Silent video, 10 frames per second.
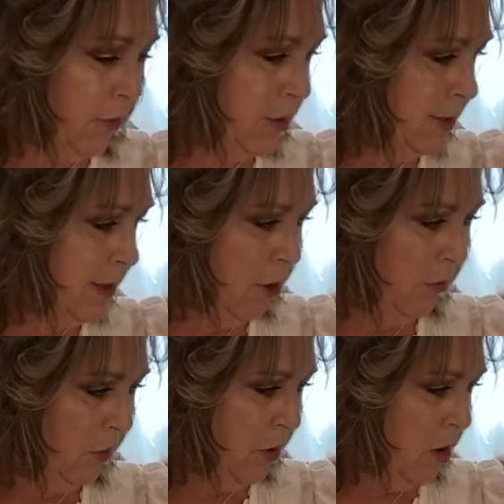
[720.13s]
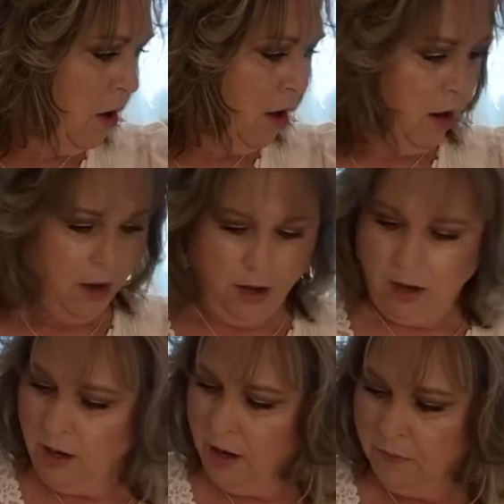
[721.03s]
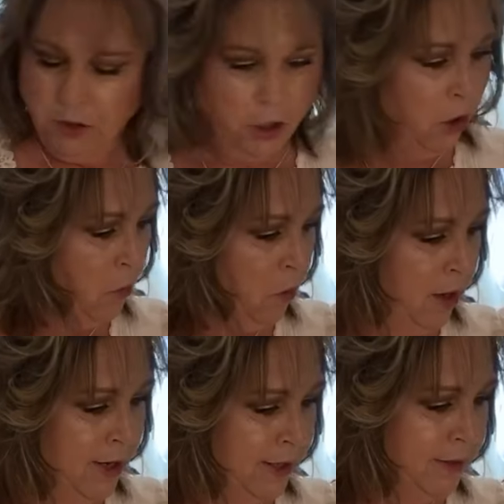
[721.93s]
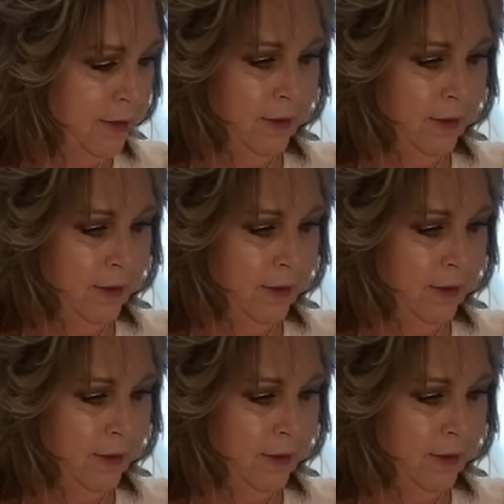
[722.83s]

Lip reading: So I'm going to go 1,